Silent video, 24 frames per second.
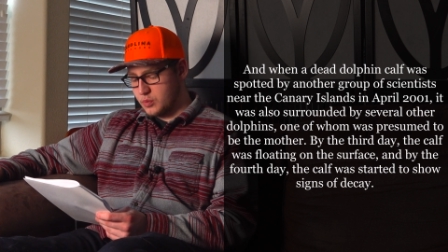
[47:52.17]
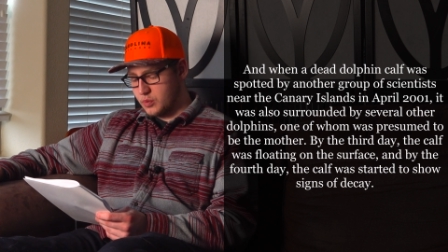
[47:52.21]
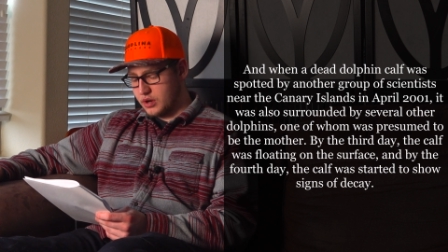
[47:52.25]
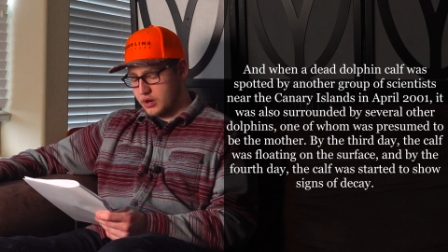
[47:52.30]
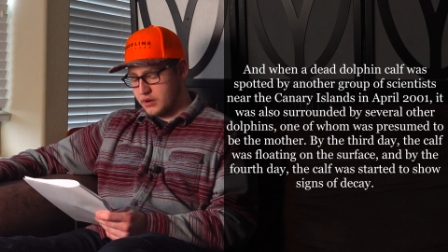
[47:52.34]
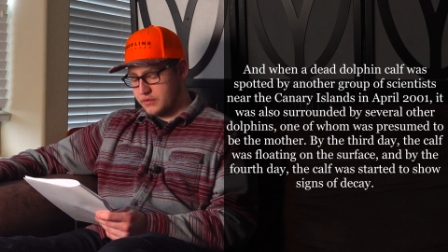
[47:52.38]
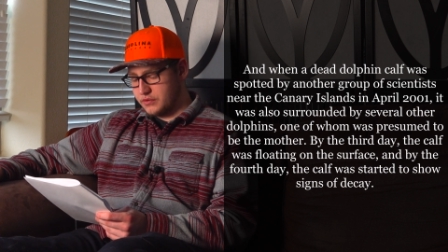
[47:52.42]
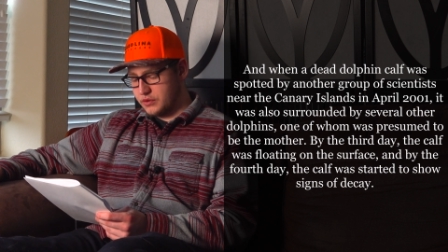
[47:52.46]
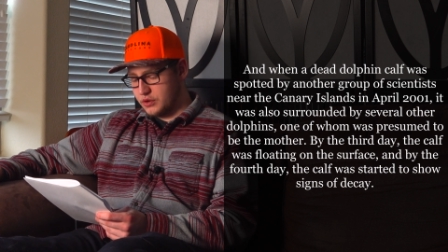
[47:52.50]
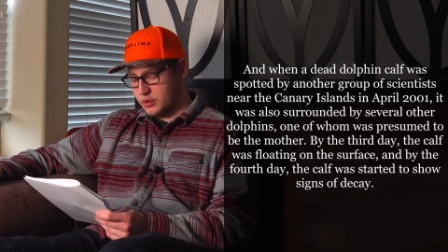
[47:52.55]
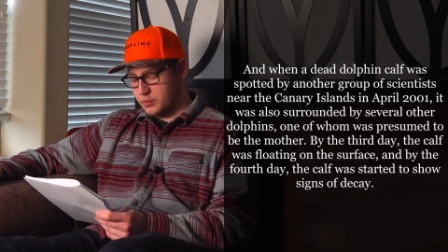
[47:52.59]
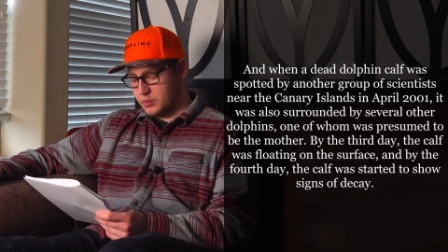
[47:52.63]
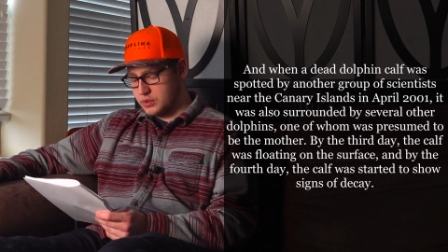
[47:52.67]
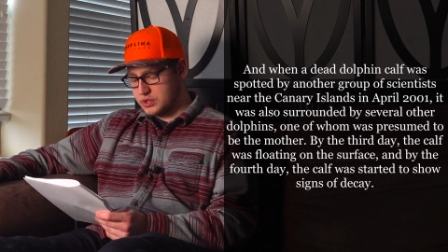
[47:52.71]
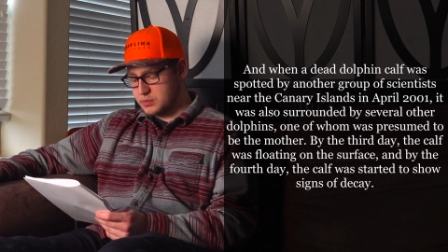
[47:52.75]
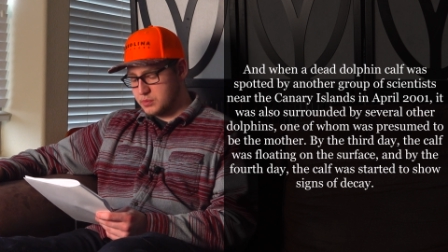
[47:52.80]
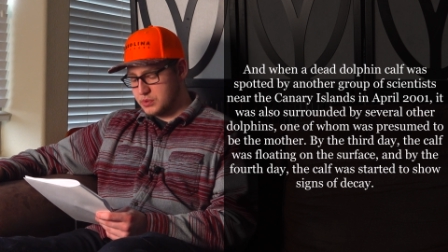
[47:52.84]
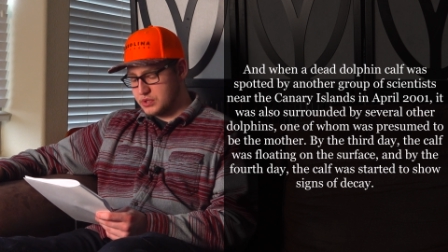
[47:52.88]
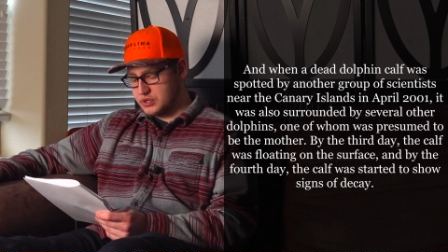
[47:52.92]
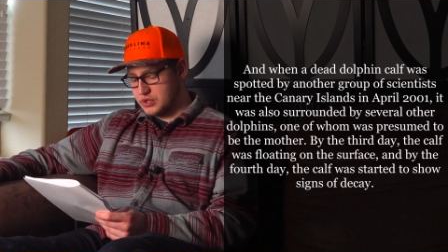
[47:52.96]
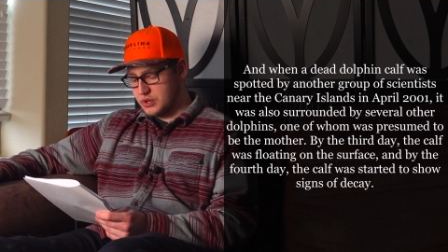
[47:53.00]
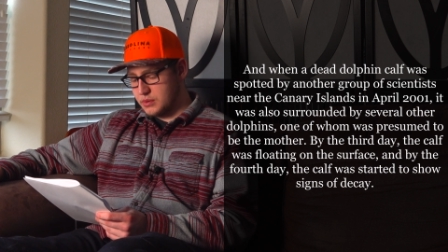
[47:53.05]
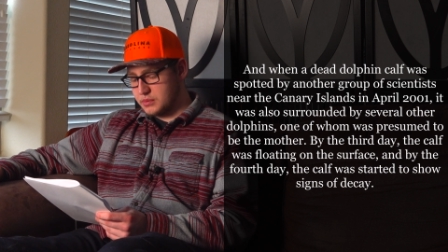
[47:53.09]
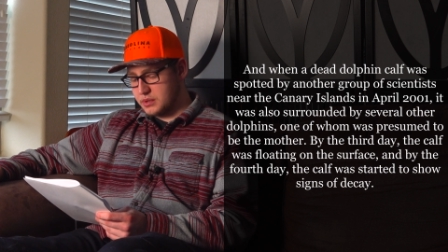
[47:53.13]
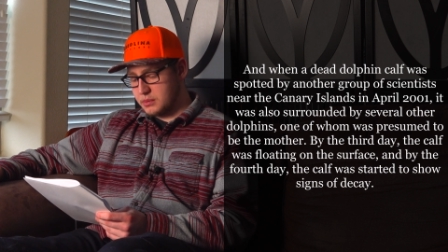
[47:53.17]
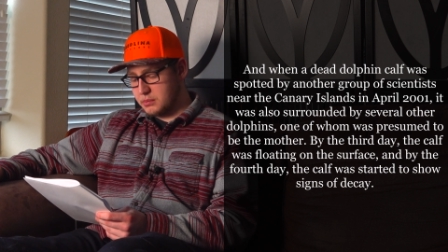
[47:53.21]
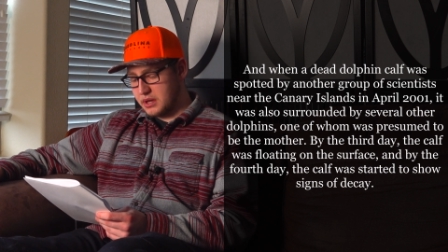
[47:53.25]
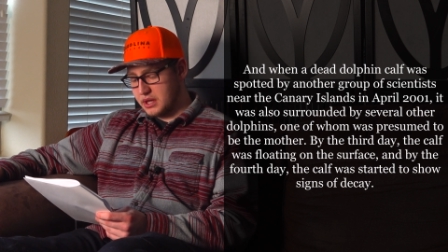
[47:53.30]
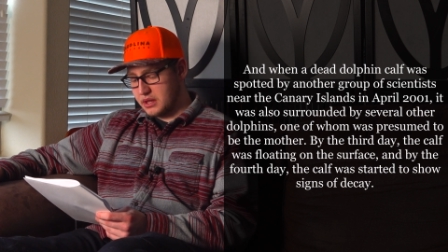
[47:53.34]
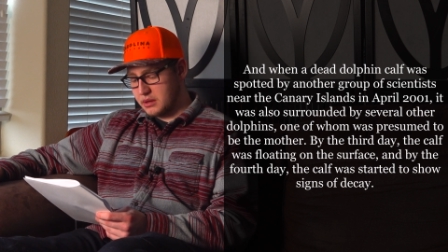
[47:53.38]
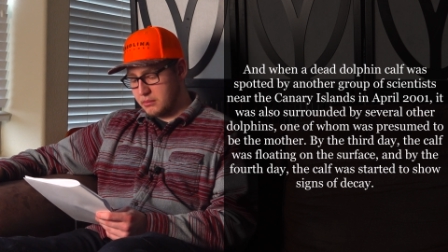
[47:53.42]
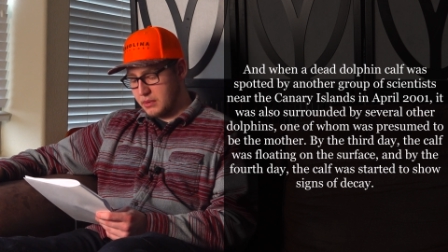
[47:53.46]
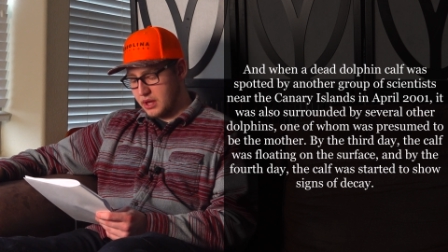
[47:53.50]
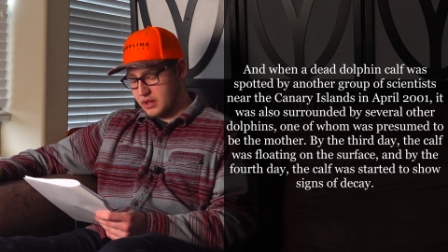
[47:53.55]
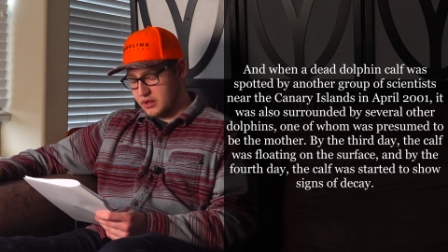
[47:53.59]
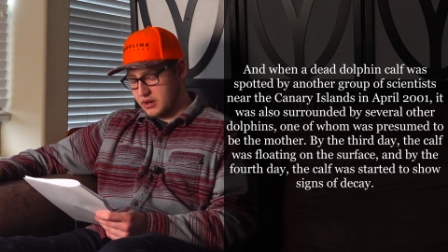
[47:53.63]
one of whom was presumed to
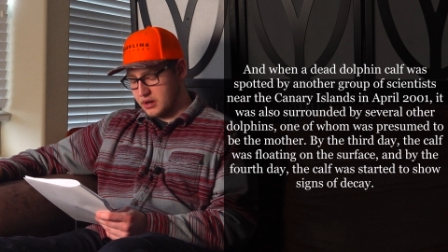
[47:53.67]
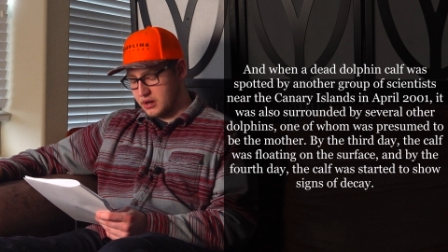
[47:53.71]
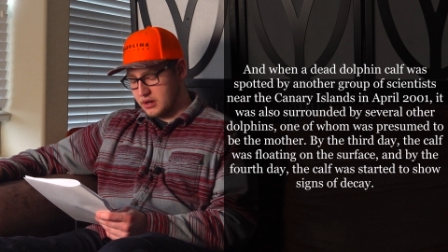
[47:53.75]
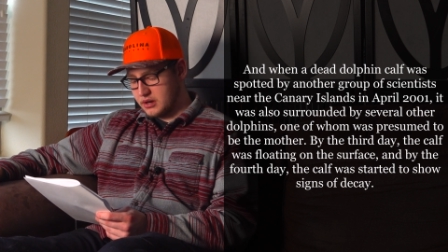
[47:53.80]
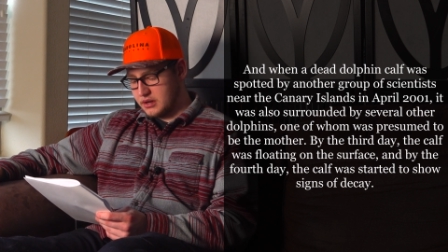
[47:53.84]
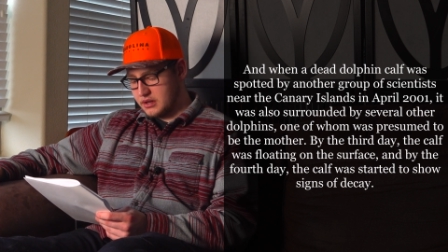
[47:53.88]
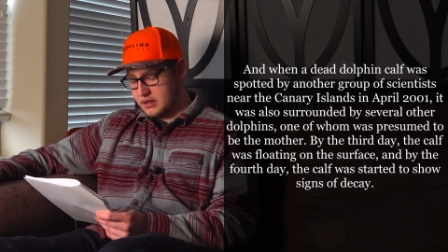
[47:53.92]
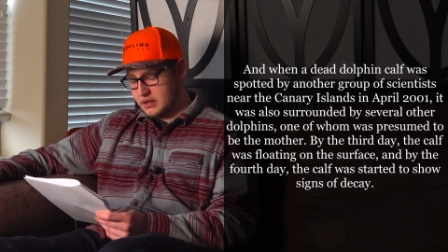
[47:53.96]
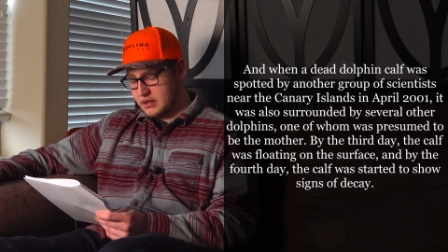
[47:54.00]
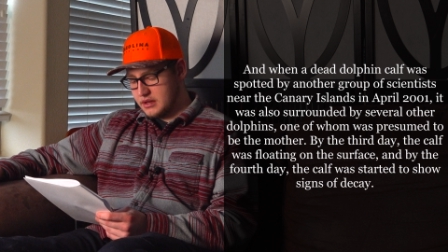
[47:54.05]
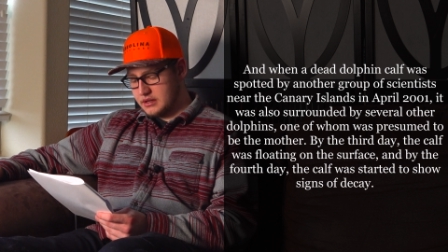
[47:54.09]
be the mother.